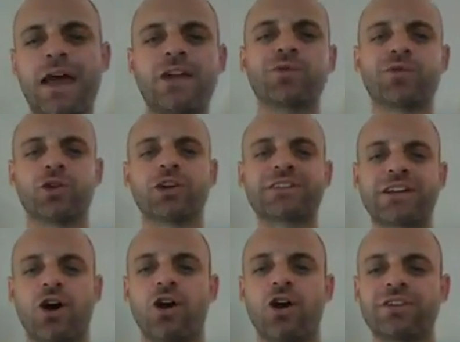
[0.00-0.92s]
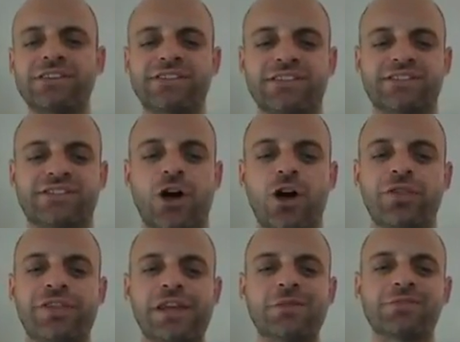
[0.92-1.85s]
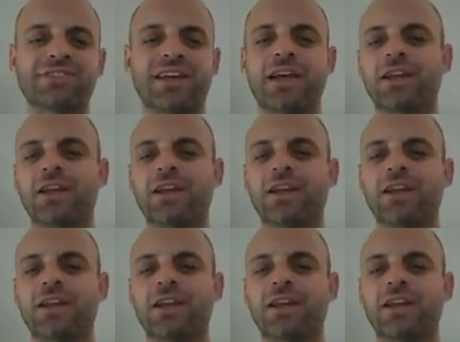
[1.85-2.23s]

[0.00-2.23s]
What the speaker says: that you've looked at all these installed themes